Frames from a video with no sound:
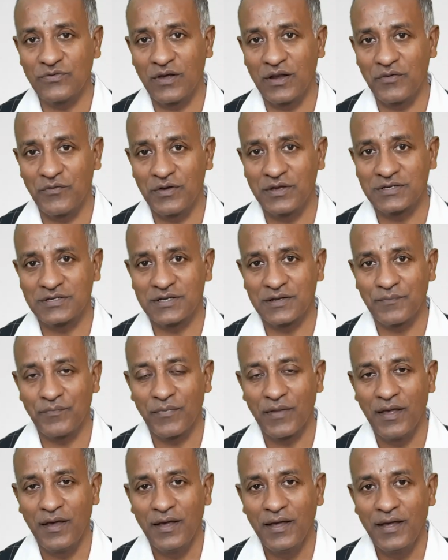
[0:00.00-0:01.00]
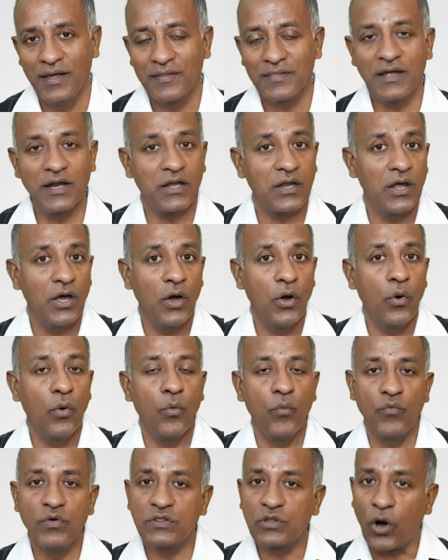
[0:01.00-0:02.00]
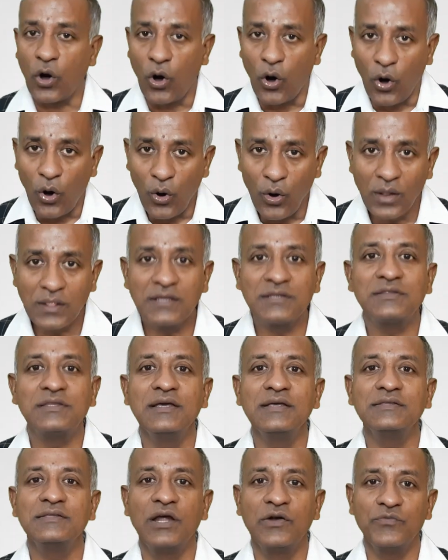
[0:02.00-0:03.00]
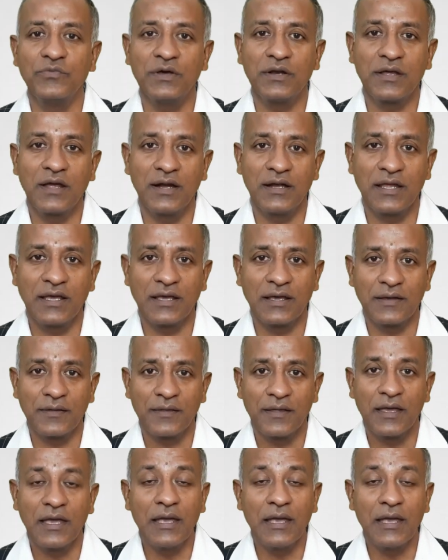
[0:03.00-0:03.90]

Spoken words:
evaluation, that with all the things that we are getting